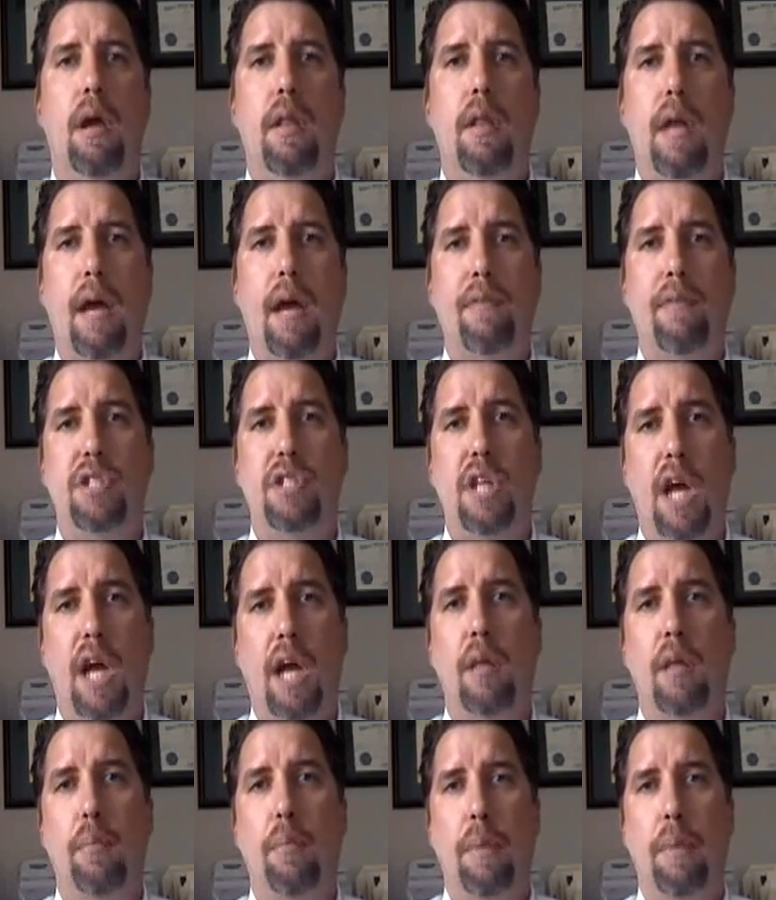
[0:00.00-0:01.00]
They have
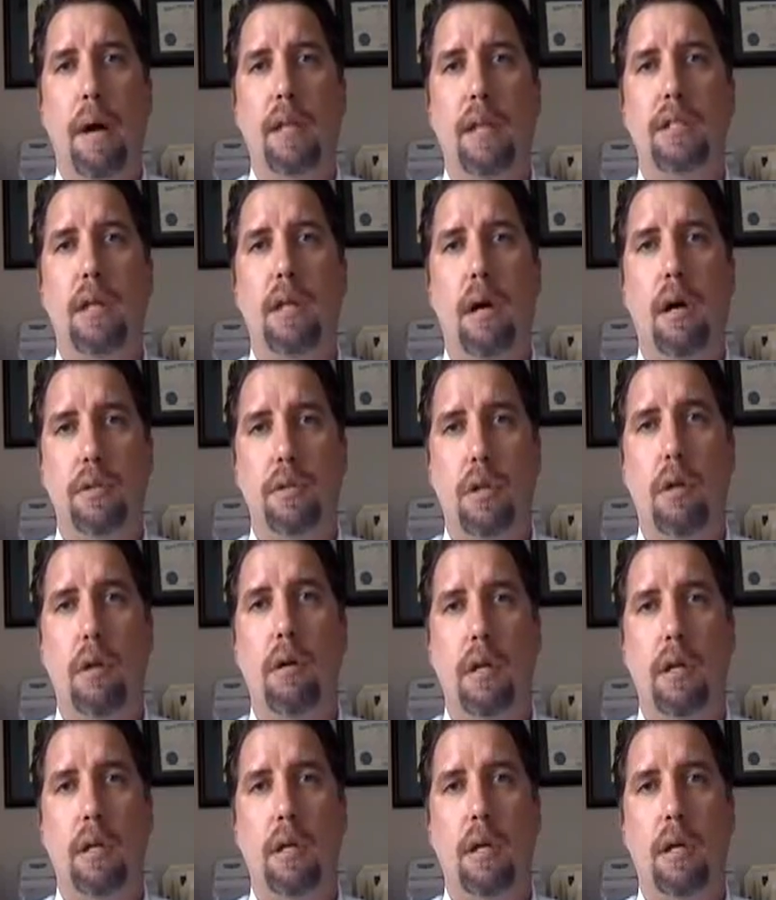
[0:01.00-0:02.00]
check the box
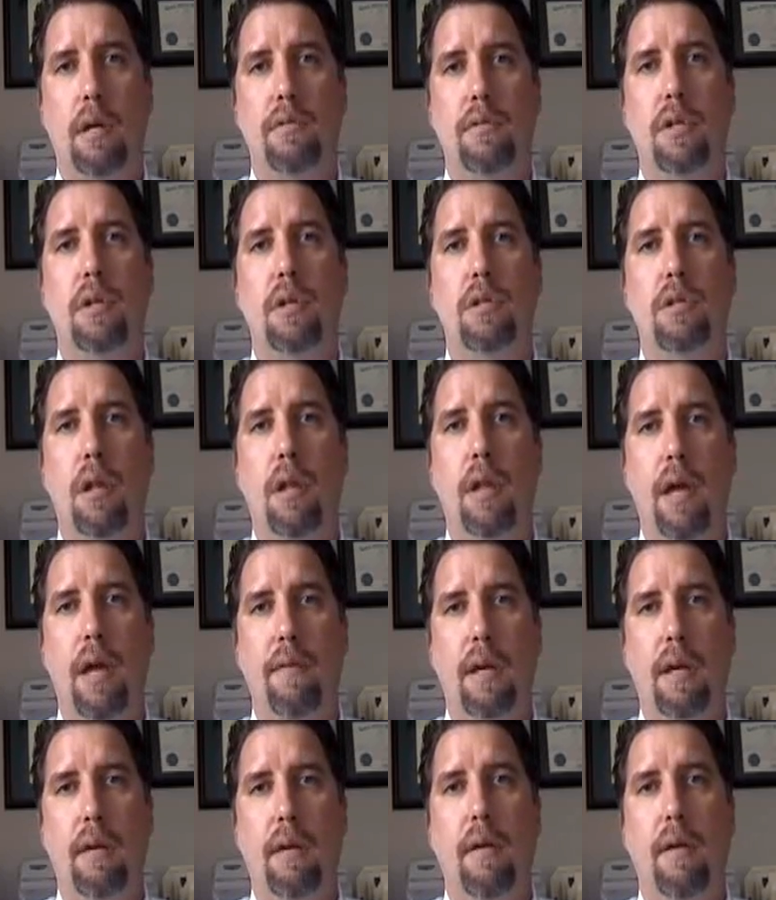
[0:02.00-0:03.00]
alternatives to
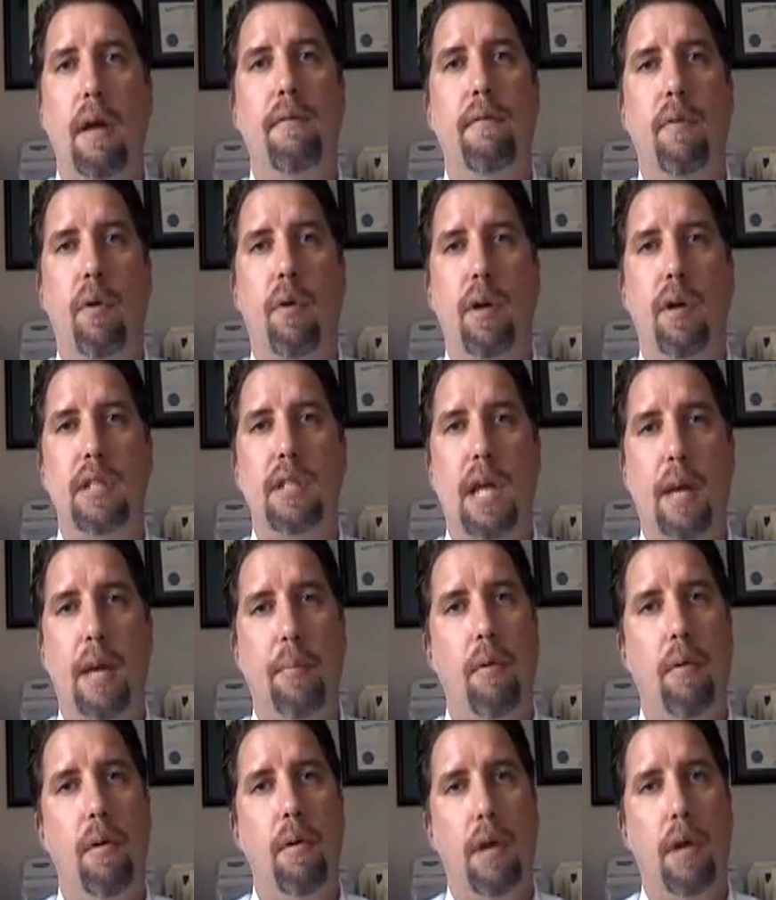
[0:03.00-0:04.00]
levy. For
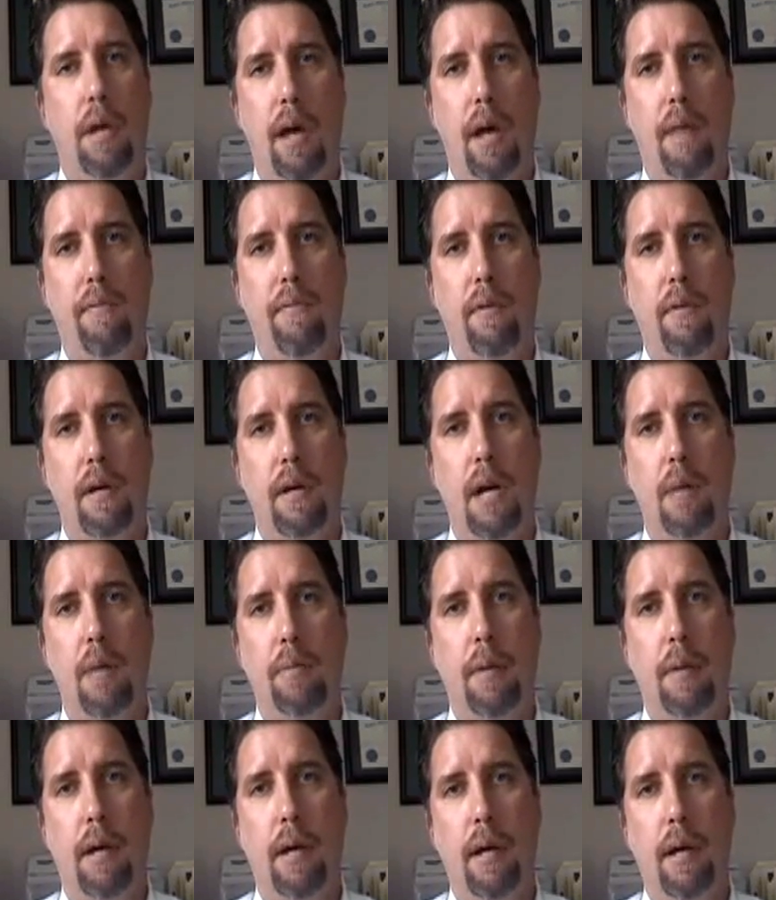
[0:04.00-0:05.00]
example, an offer in
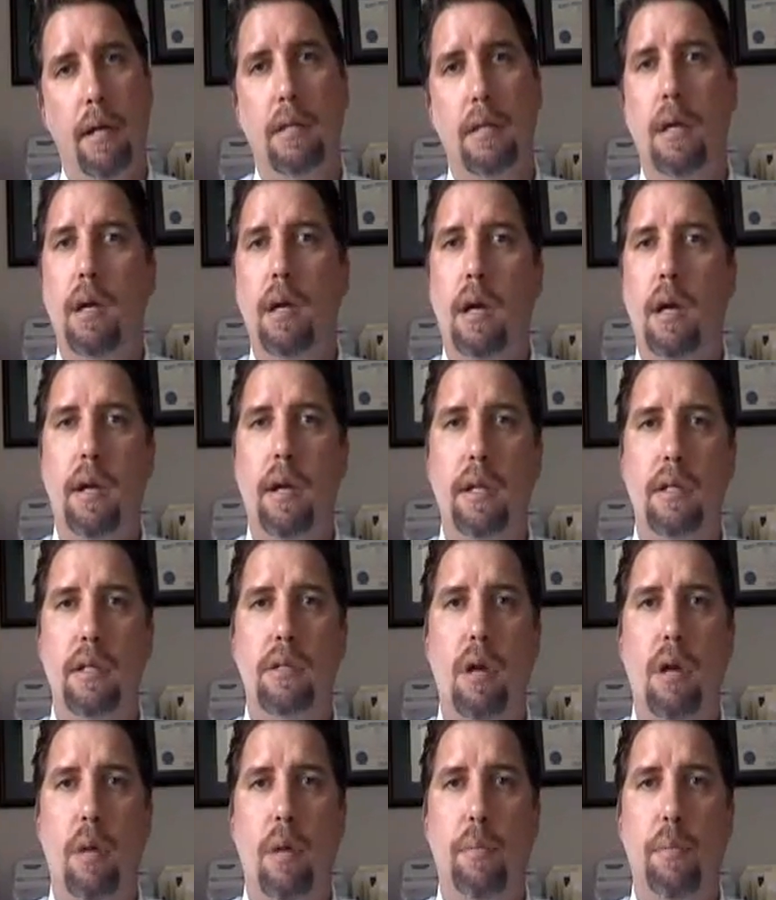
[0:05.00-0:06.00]
compromise, an
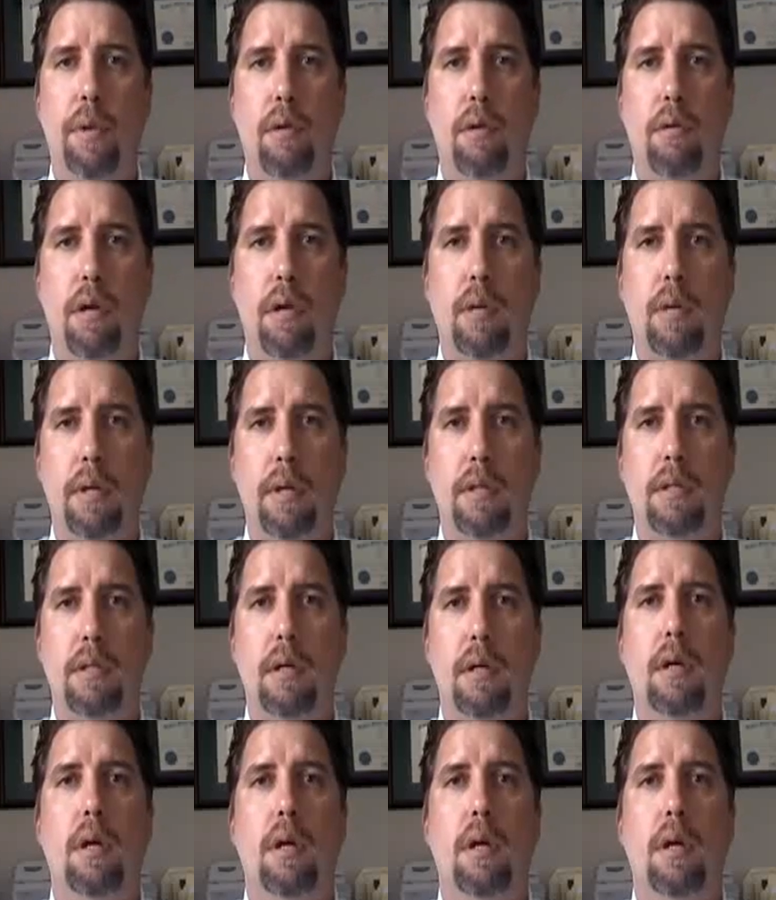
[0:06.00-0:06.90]
installment agreement,